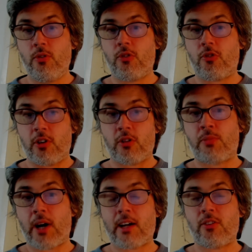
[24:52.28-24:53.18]
seated
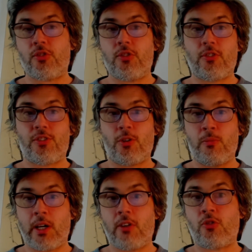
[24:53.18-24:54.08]
practices that are
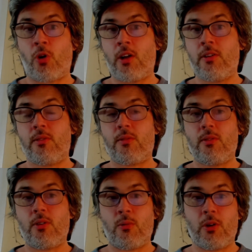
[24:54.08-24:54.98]
based on
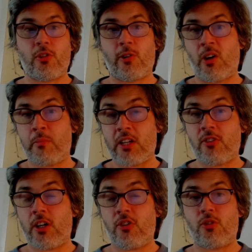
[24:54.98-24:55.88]
originally on
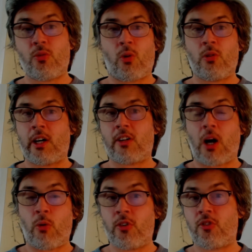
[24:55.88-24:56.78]
meditation or like
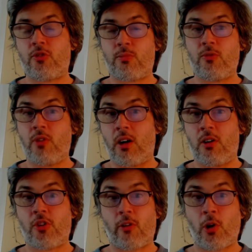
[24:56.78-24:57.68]
Taoist
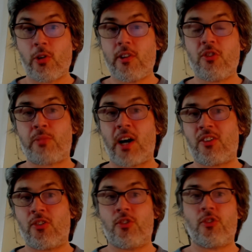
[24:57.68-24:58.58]
self-cultivation
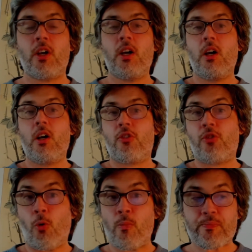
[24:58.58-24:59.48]
practices.
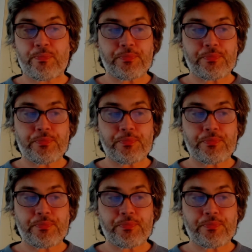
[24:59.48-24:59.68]
So